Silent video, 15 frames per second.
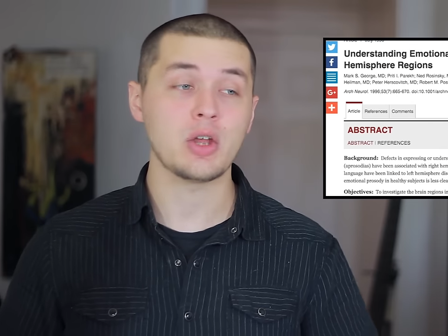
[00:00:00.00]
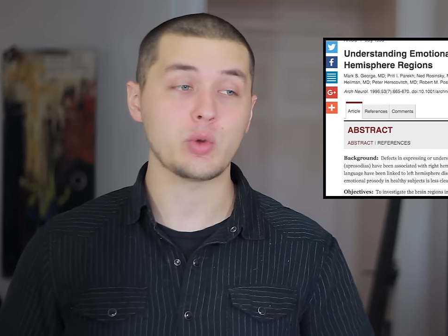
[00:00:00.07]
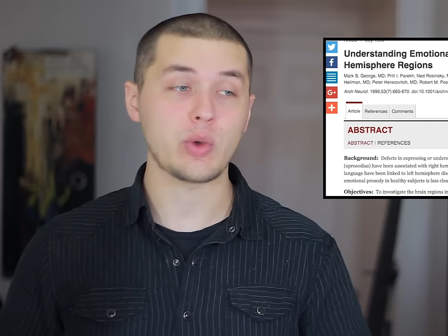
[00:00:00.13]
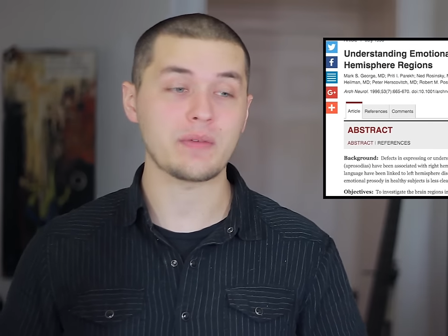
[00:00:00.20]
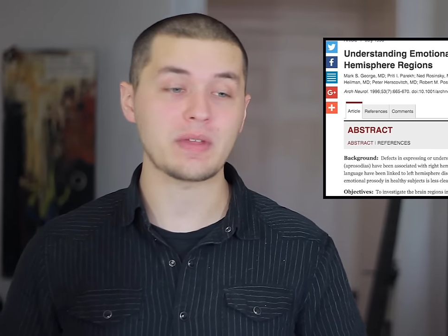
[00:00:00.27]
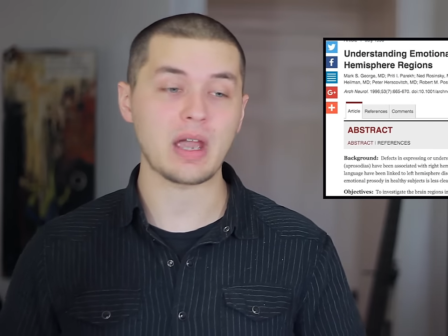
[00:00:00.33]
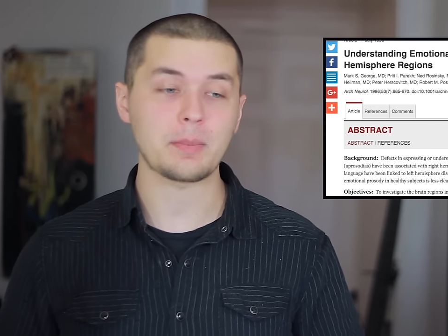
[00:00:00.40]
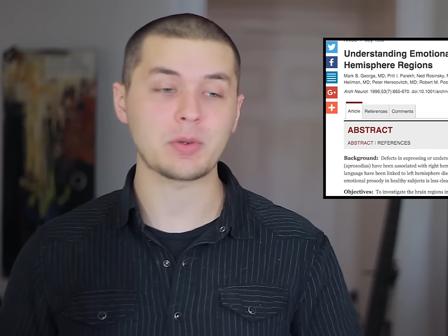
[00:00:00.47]

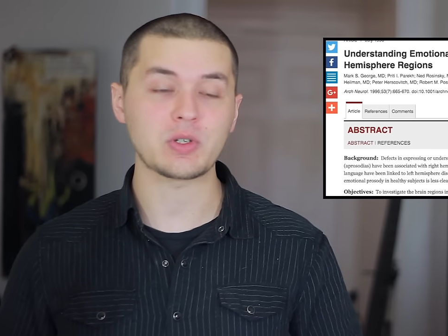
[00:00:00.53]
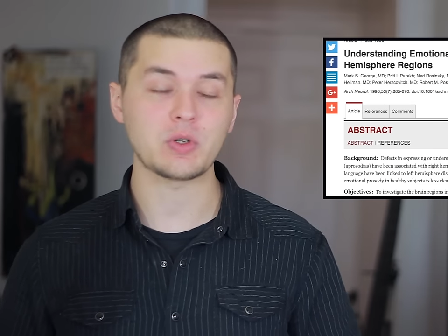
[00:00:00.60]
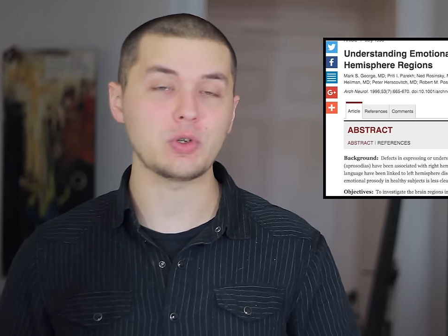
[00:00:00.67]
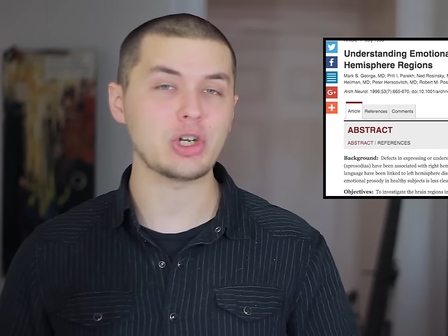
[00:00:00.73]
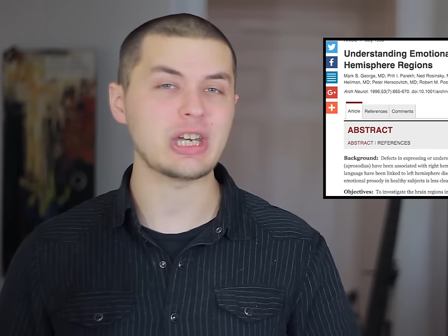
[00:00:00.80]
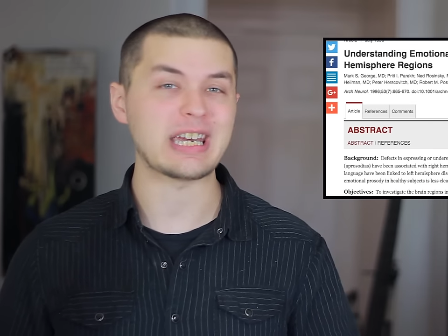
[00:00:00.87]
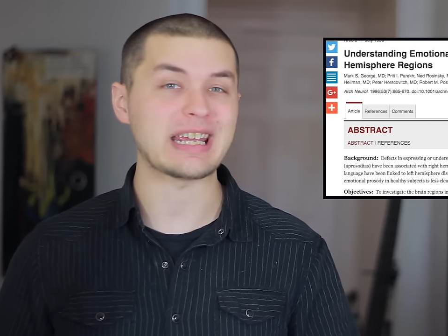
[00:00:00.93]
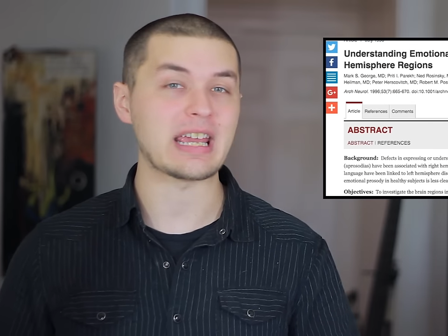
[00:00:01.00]
you have the
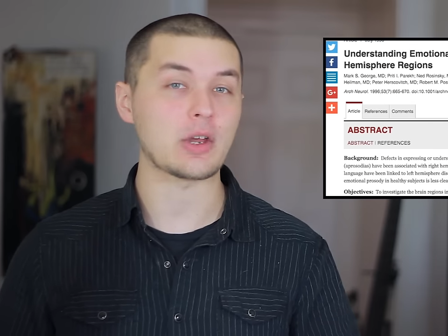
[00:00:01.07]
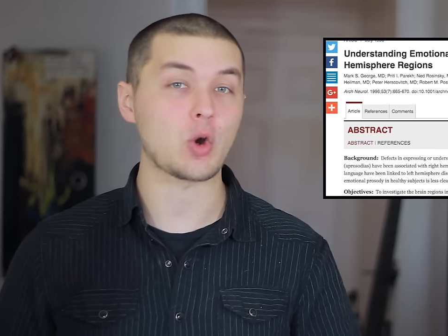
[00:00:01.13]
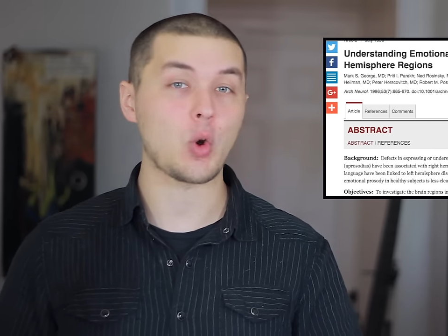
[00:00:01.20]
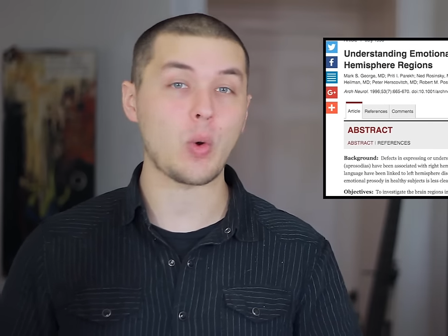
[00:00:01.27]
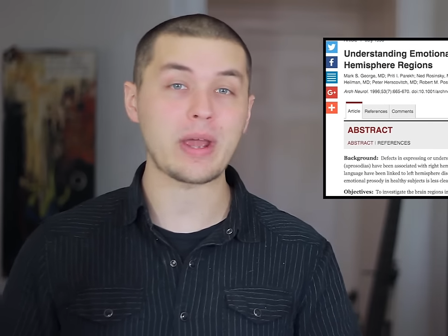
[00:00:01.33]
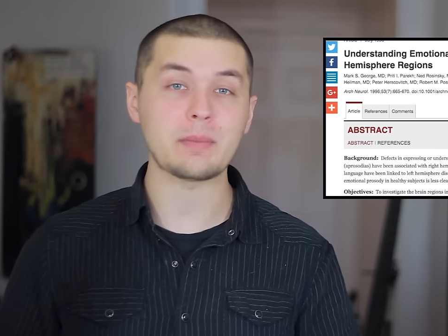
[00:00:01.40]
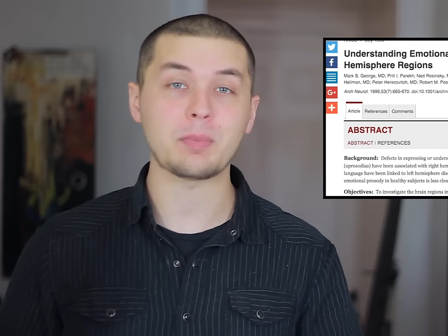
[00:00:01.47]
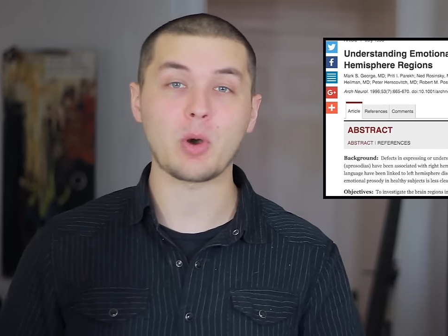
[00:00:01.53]
opportunity to get
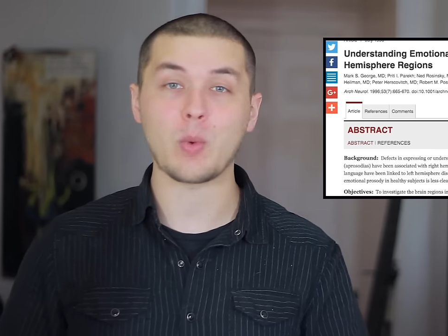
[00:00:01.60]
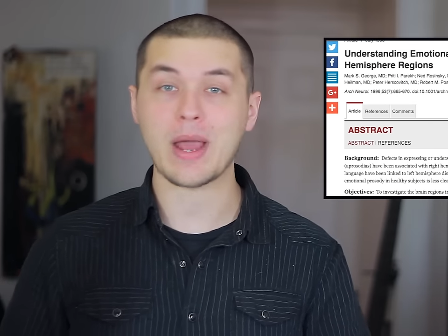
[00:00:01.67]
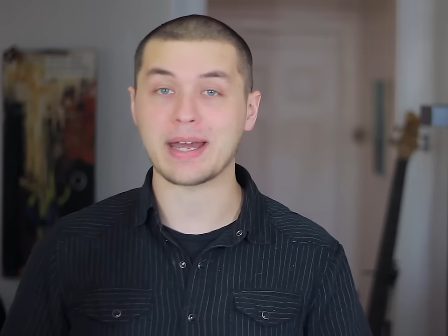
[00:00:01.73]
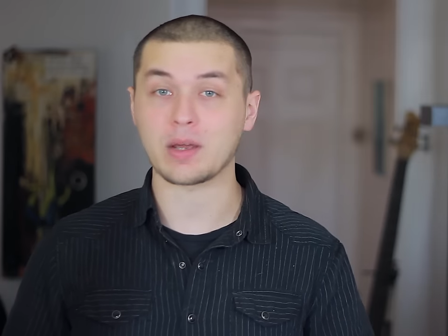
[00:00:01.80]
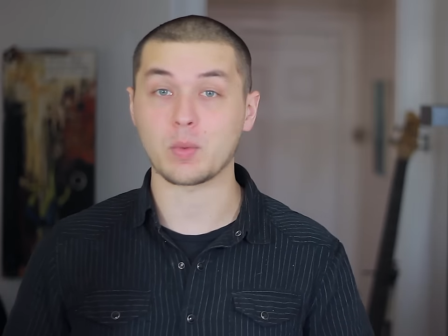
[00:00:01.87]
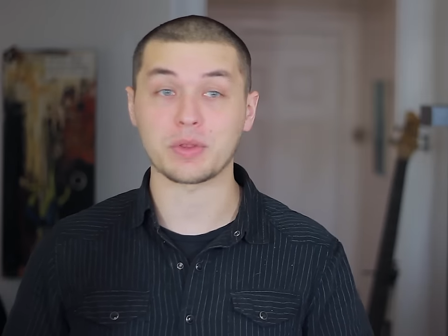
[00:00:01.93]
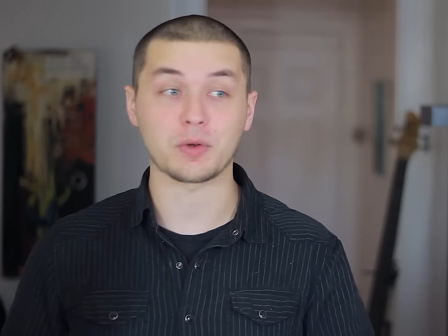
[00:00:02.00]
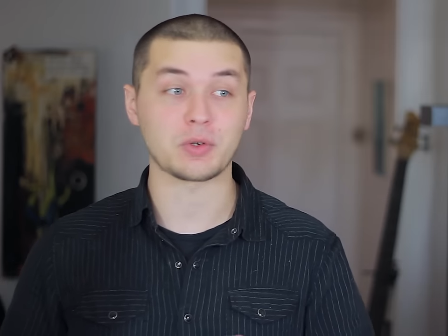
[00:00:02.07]
quite
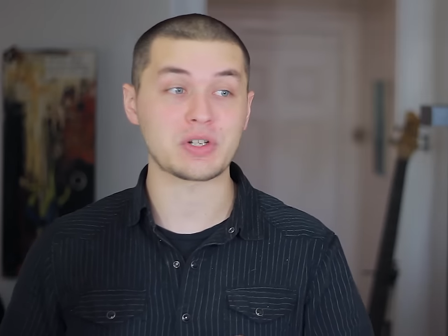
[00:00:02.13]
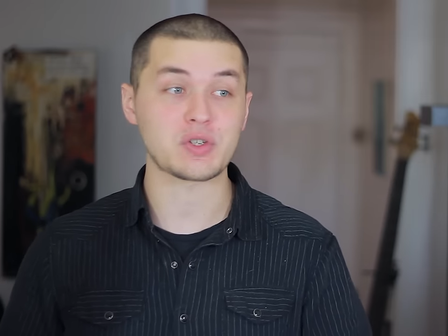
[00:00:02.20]
poetic with your